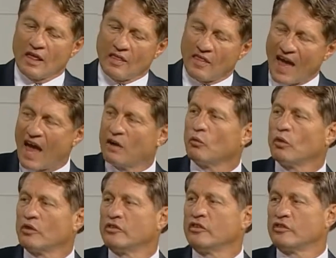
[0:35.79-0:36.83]
That
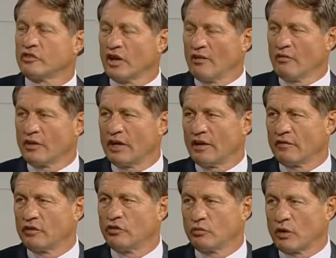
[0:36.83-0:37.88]
was the discovery of
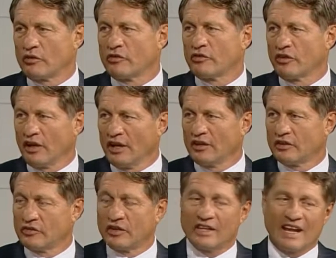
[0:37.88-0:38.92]
the two Russian
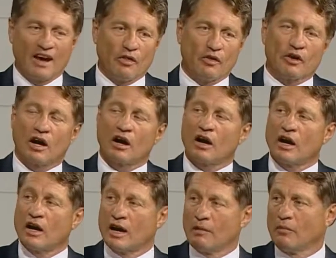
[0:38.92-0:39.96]
scientists, and now there are a
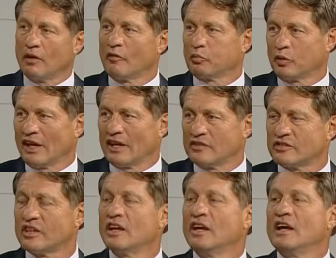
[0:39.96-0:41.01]
number of
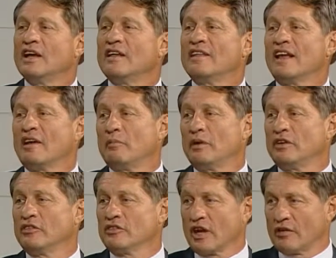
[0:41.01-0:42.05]
plants that have been
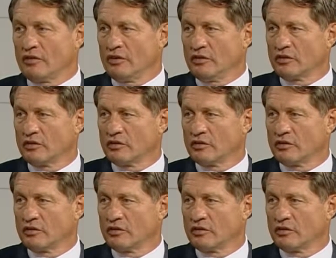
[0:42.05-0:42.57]
discovered.